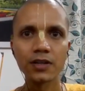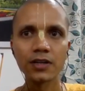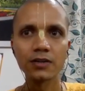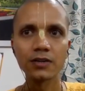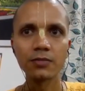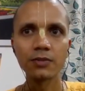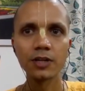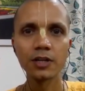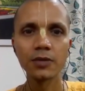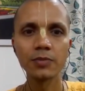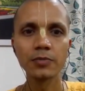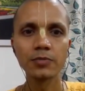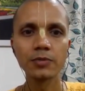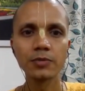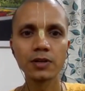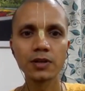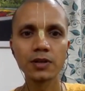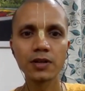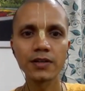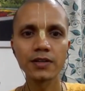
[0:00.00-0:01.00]
and many
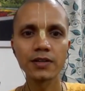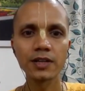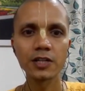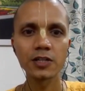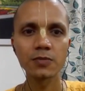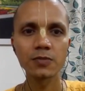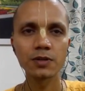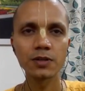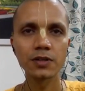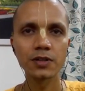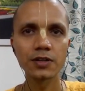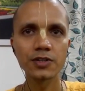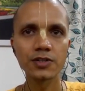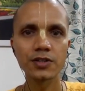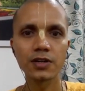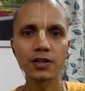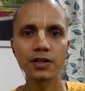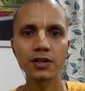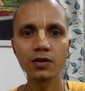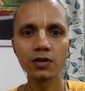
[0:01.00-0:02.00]
people write the
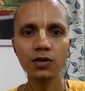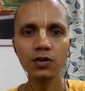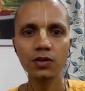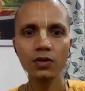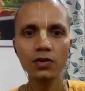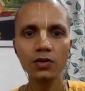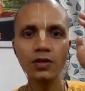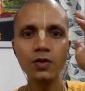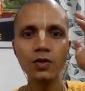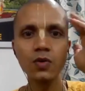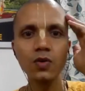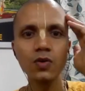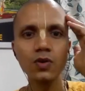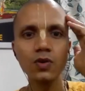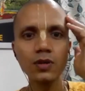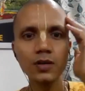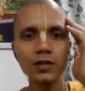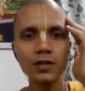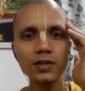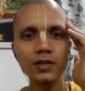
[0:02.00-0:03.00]
explanation according to their
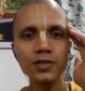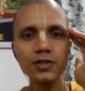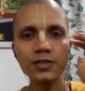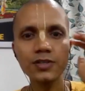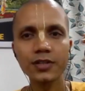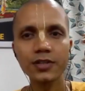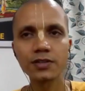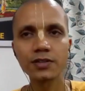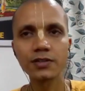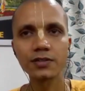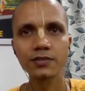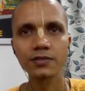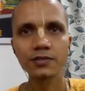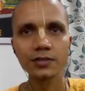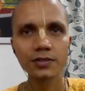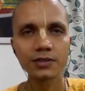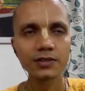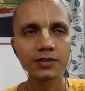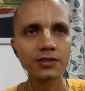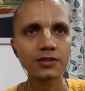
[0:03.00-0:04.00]
own understanding
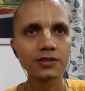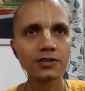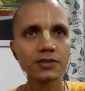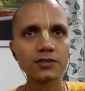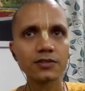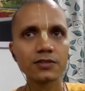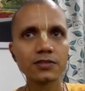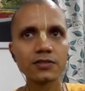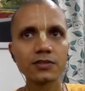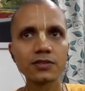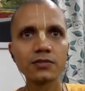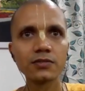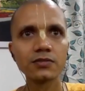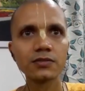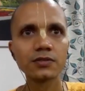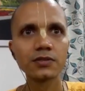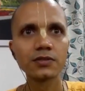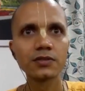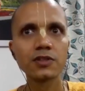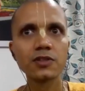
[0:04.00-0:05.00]

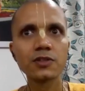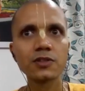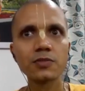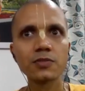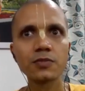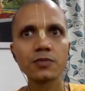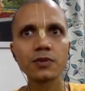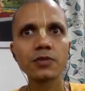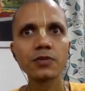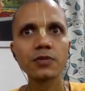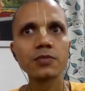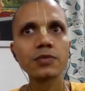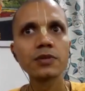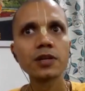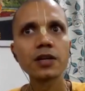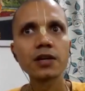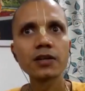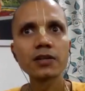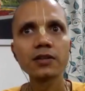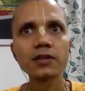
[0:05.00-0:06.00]
um, this may be
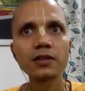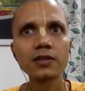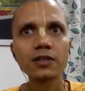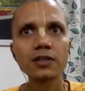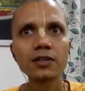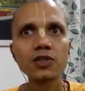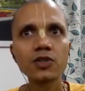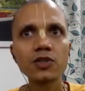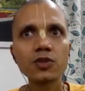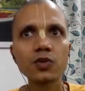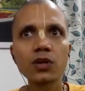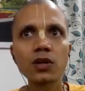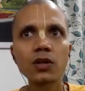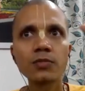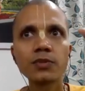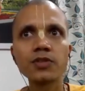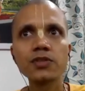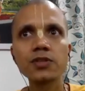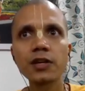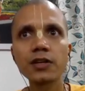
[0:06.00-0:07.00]
like that this shloka uh,
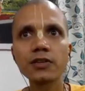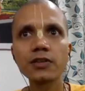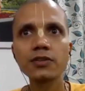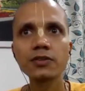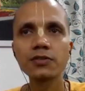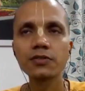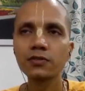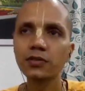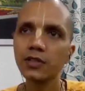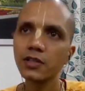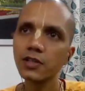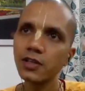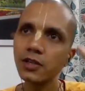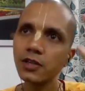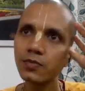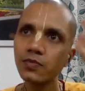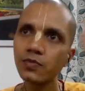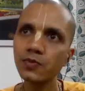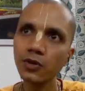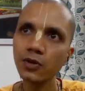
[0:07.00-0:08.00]
means like this they
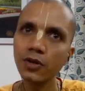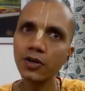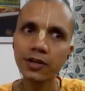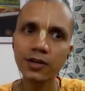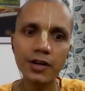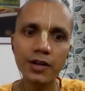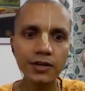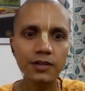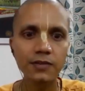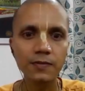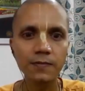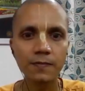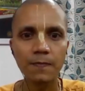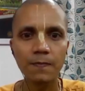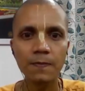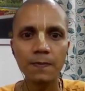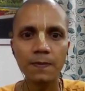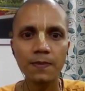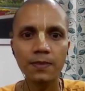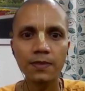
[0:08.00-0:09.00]
keep speculating
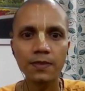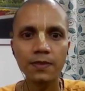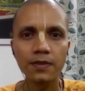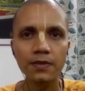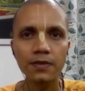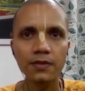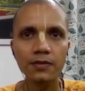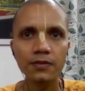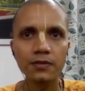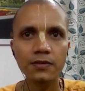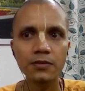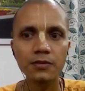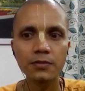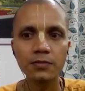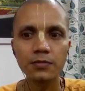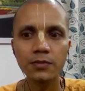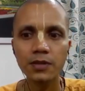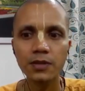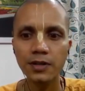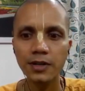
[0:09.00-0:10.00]
and writing
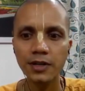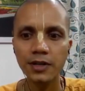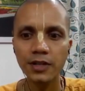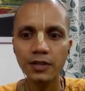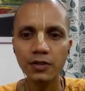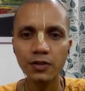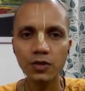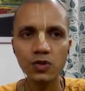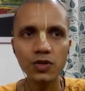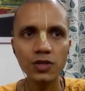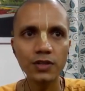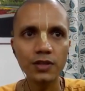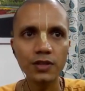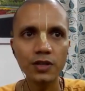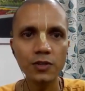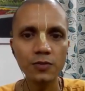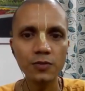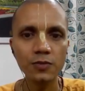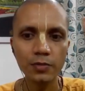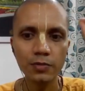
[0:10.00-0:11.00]
but reading those
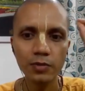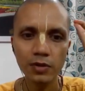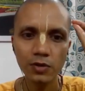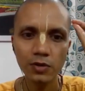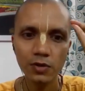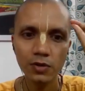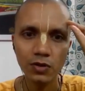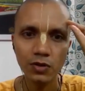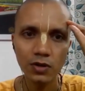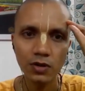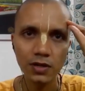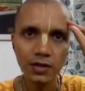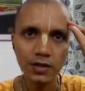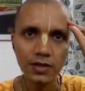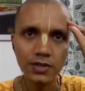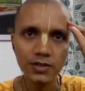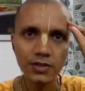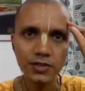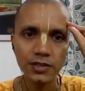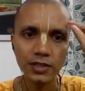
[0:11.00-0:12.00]
gitas people could not
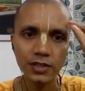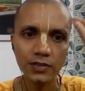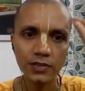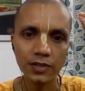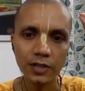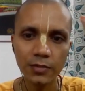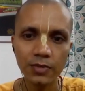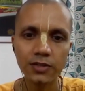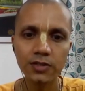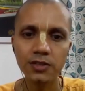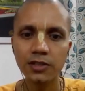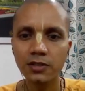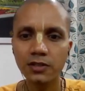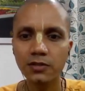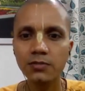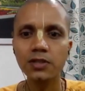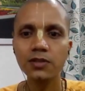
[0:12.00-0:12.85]
understand even abcd or